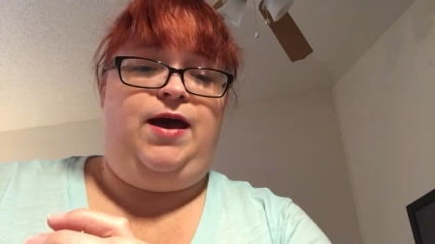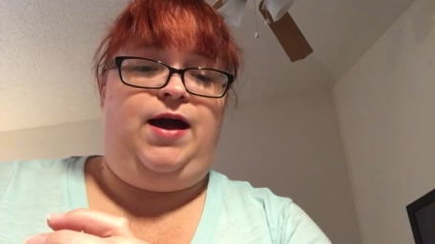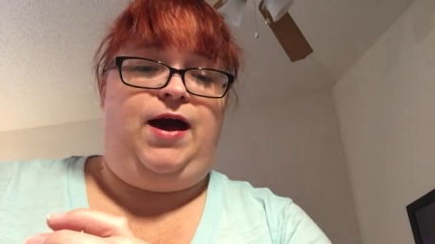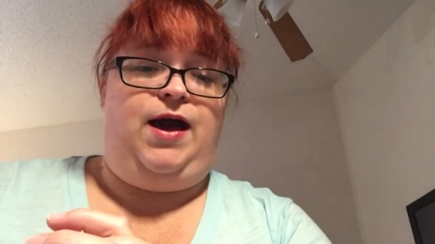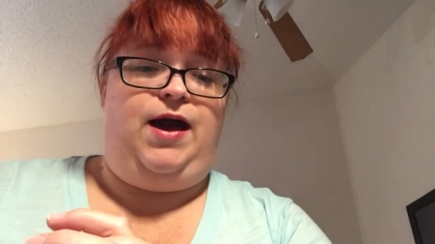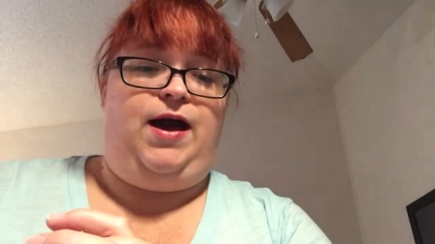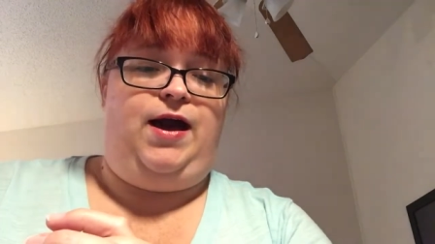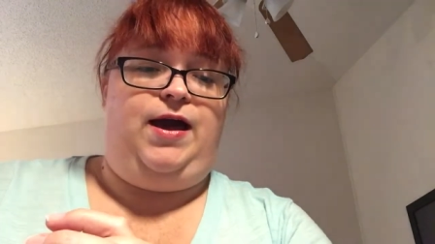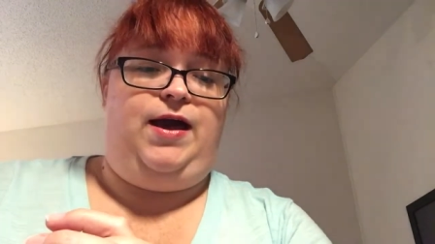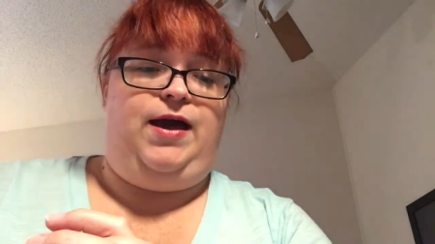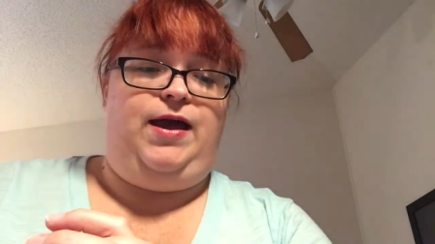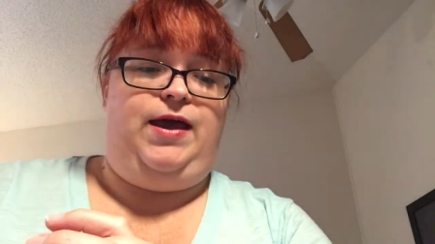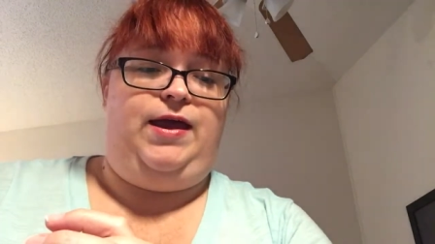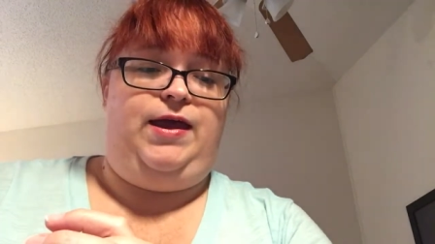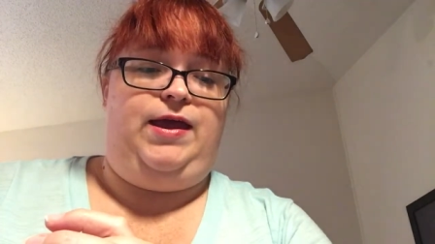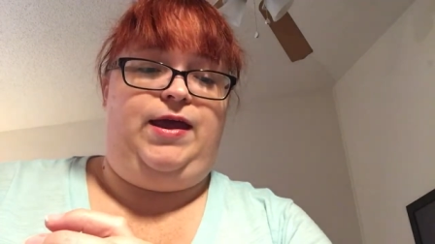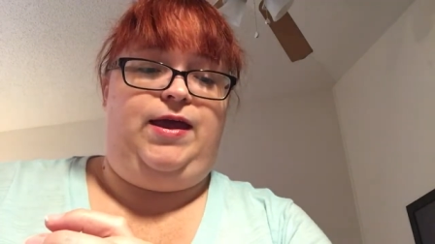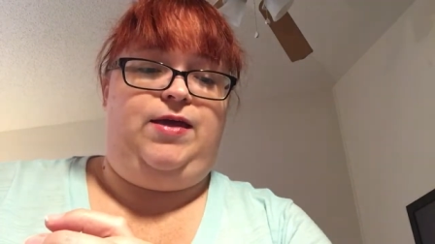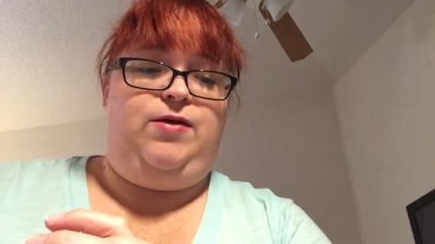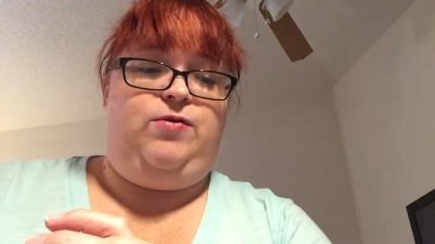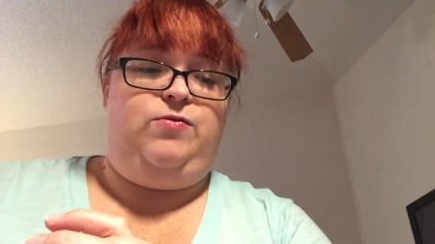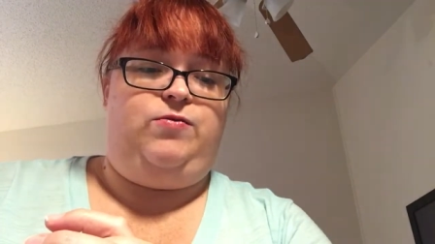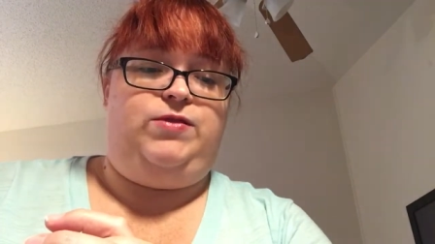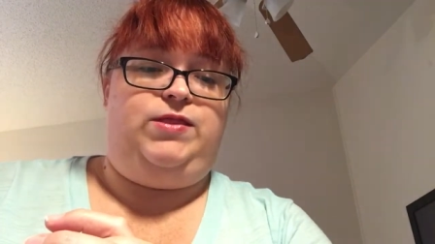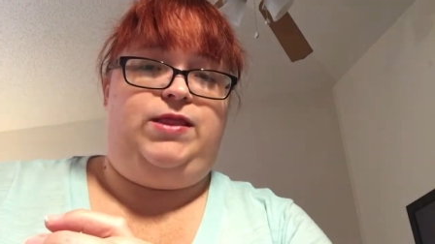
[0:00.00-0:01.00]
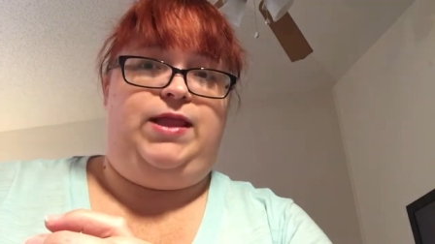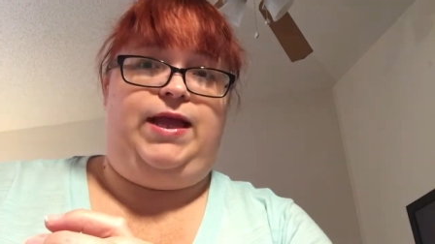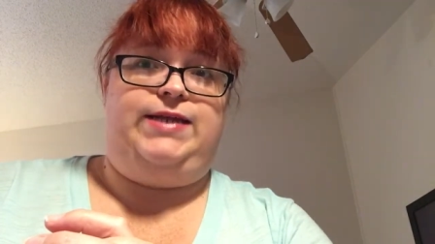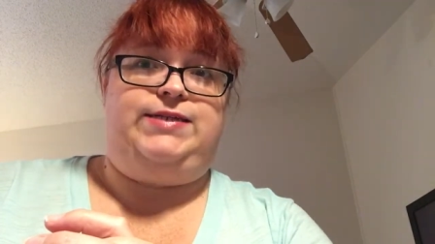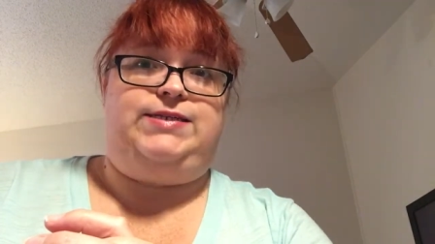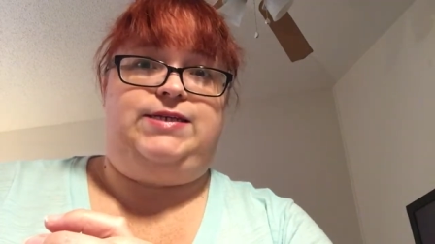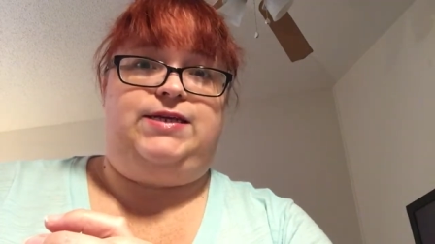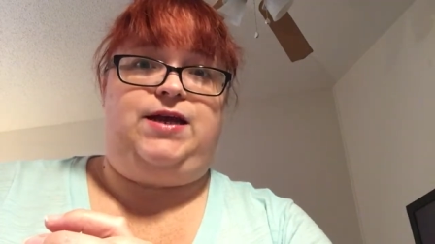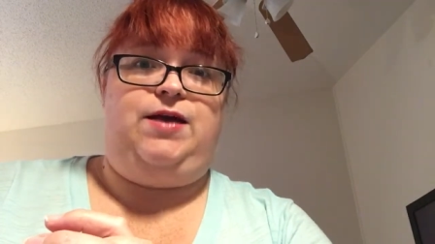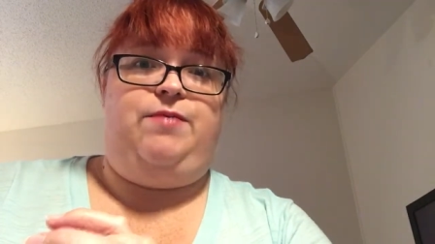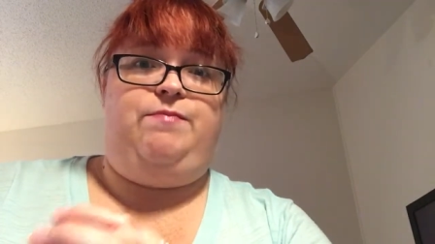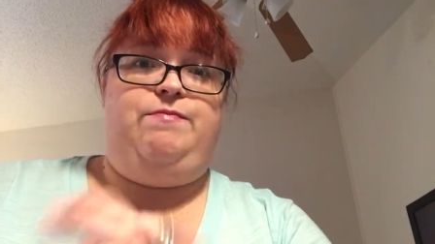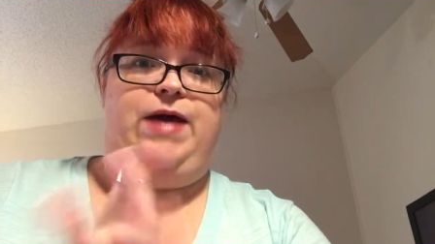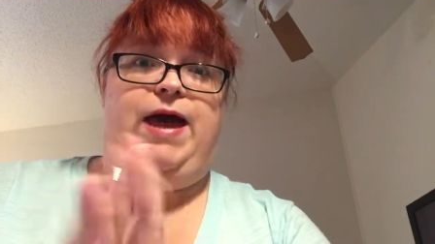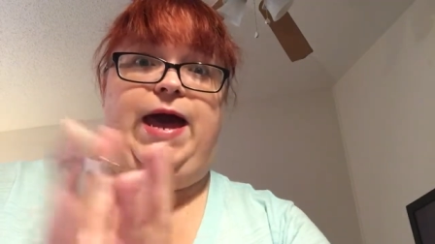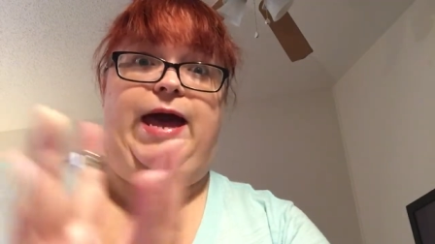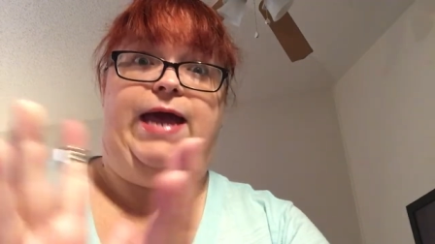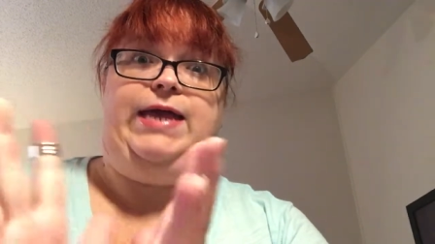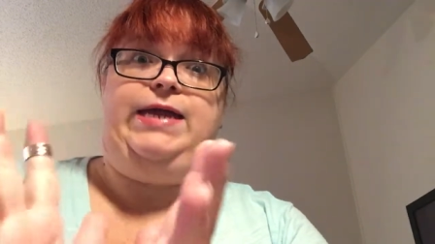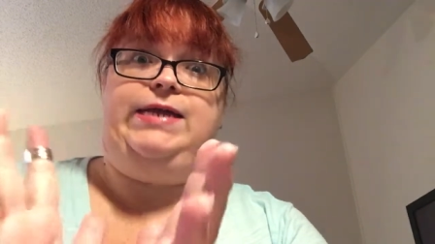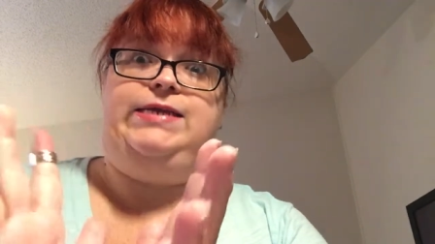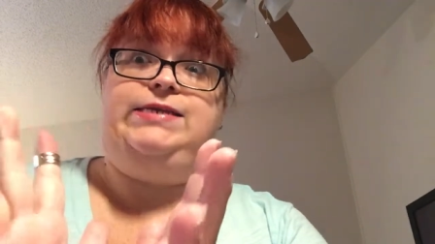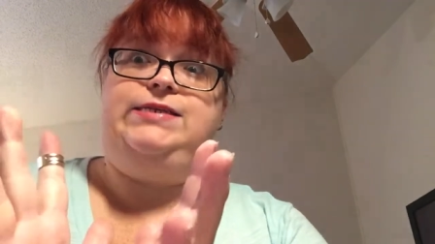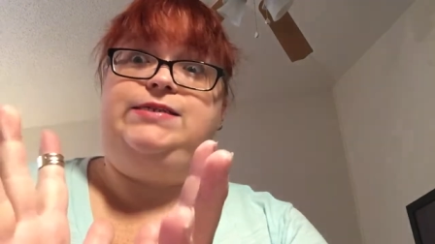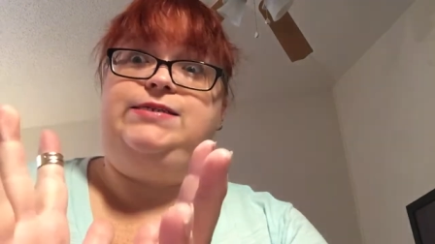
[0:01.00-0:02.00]
I would like to come
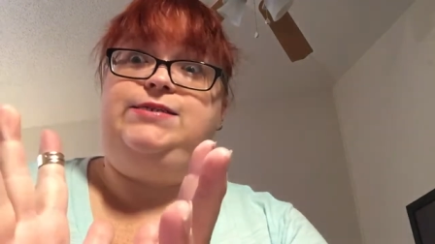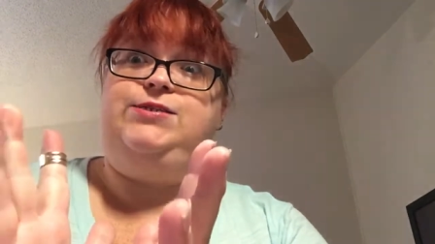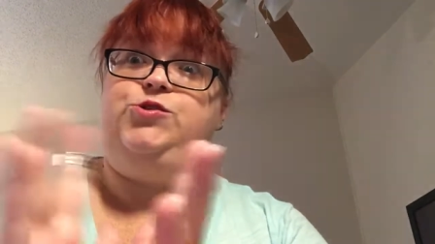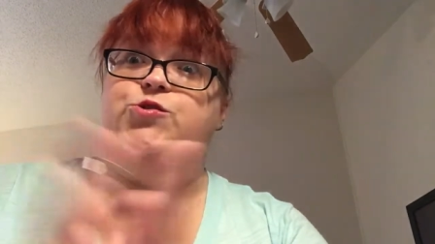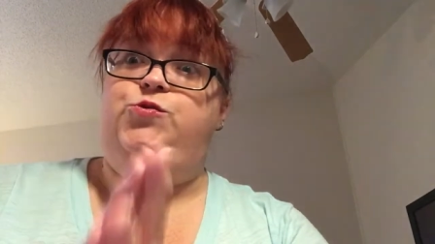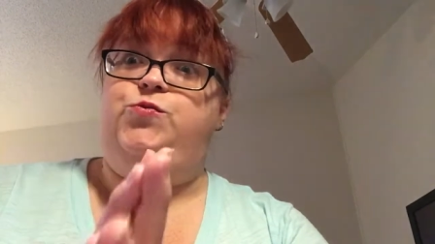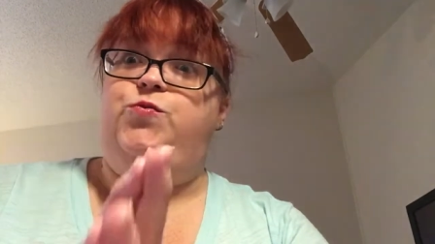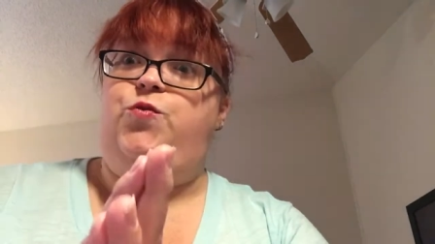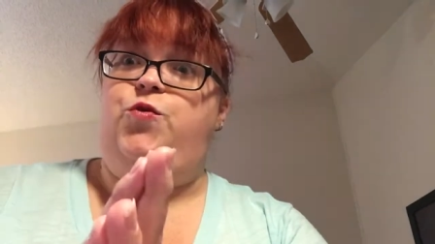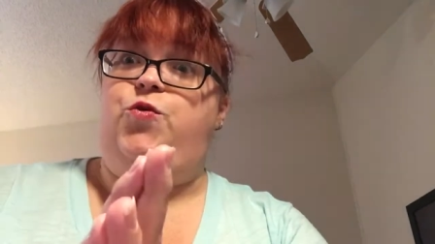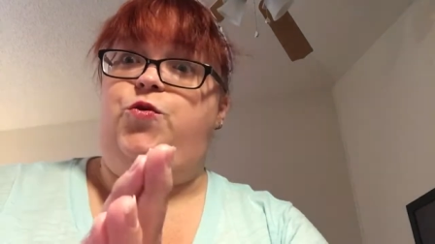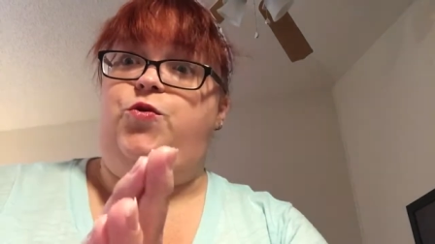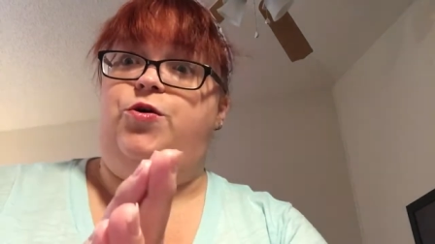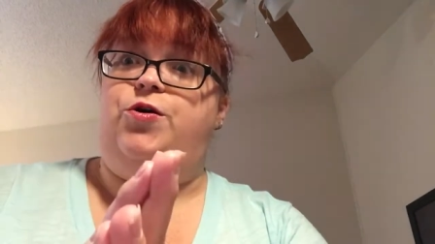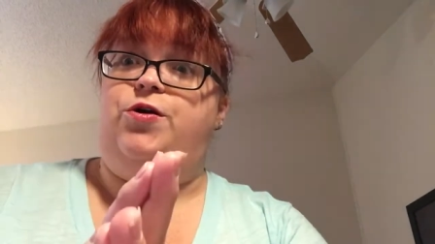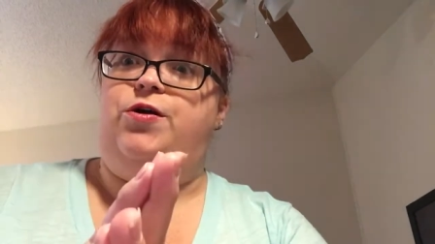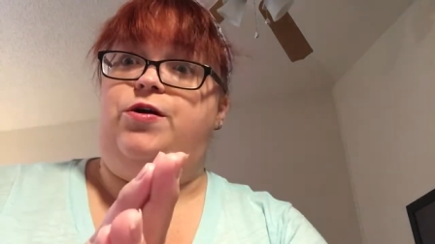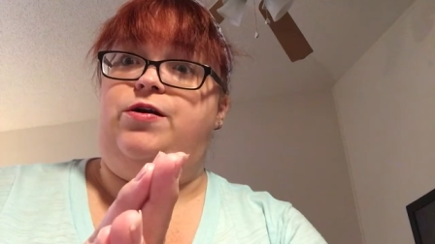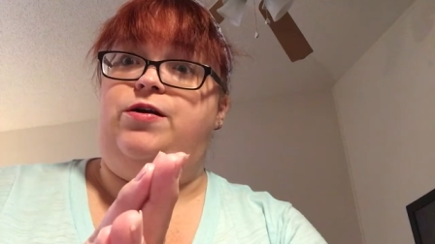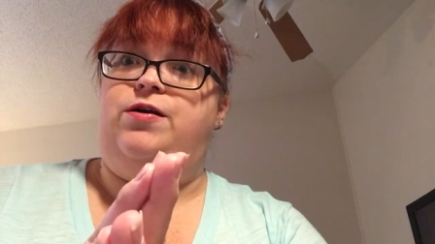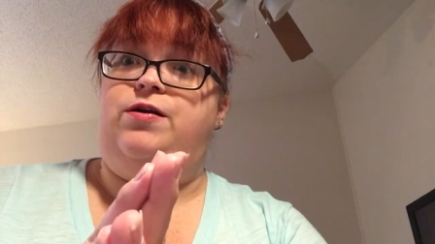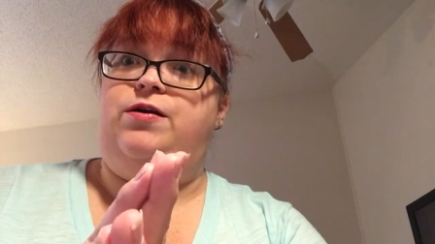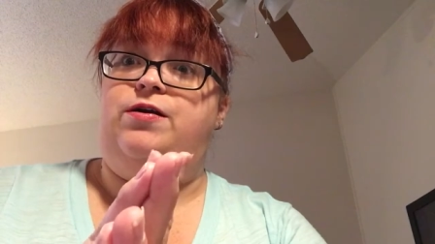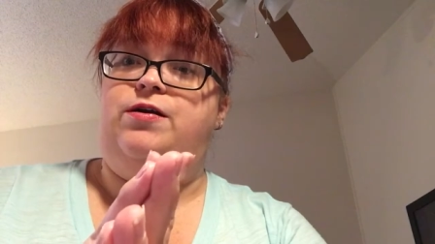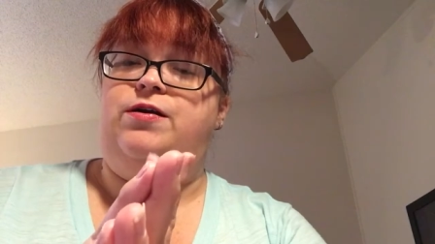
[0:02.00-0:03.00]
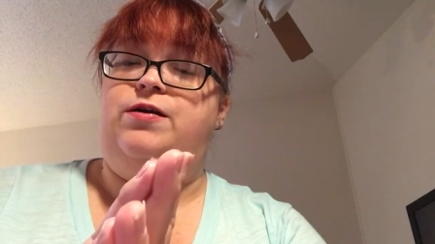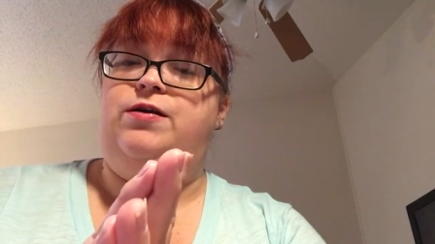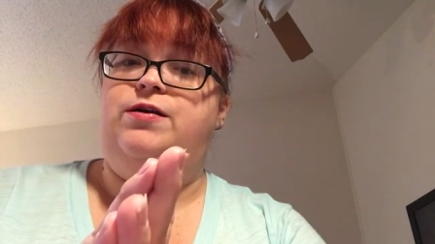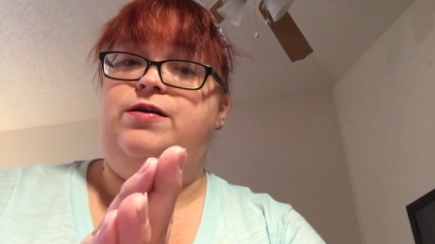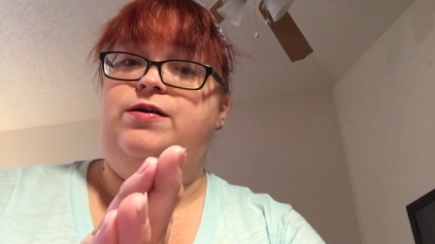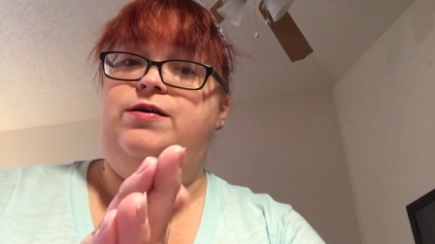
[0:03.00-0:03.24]
back and do more